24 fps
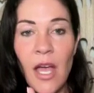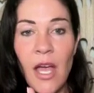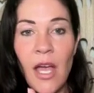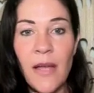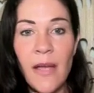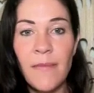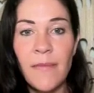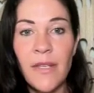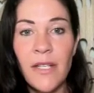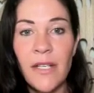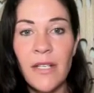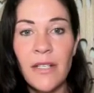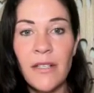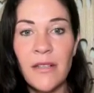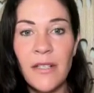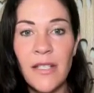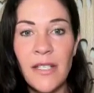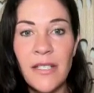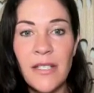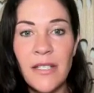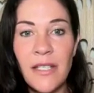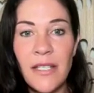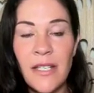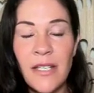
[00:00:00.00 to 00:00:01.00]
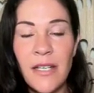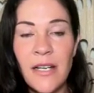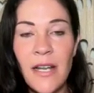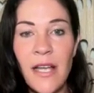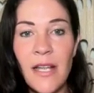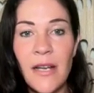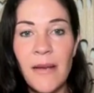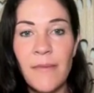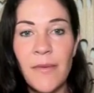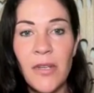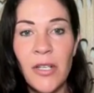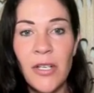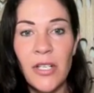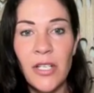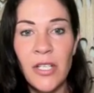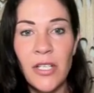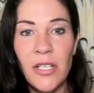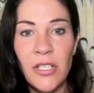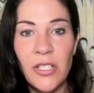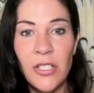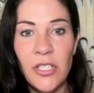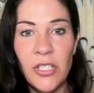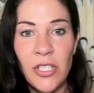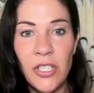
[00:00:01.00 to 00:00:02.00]
I'm going to listen, I'm going
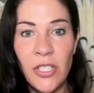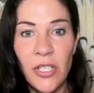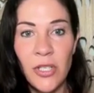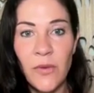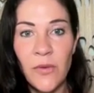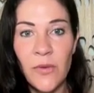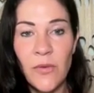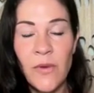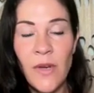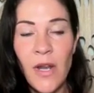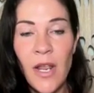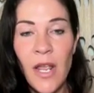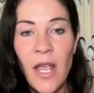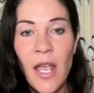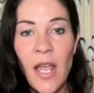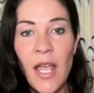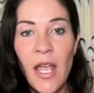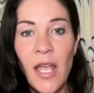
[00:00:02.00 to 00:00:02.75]
to tune,